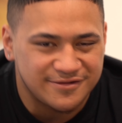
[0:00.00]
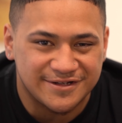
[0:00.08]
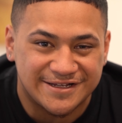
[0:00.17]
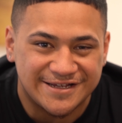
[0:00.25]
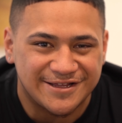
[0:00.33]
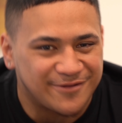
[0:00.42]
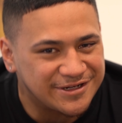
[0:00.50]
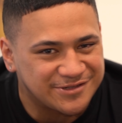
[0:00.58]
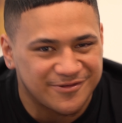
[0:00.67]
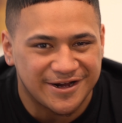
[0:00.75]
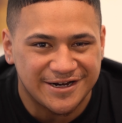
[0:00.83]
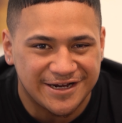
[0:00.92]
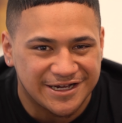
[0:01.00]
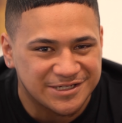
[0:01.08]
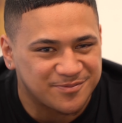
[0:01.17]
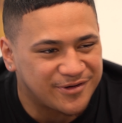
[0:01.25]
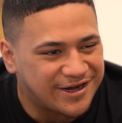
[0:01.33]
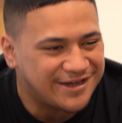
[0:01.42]
they're the ones running us,
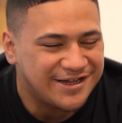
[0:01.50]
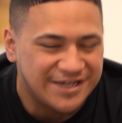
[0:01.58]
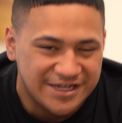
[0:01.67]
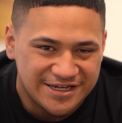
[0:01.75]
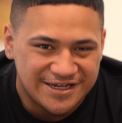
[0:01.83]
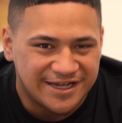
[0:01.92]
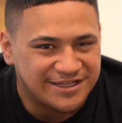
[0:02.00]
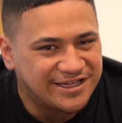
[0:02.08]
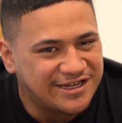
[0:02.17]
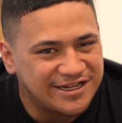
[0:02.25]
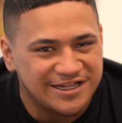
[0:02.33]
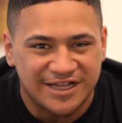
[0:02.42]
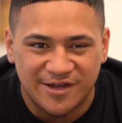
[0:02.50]
bro. At the end of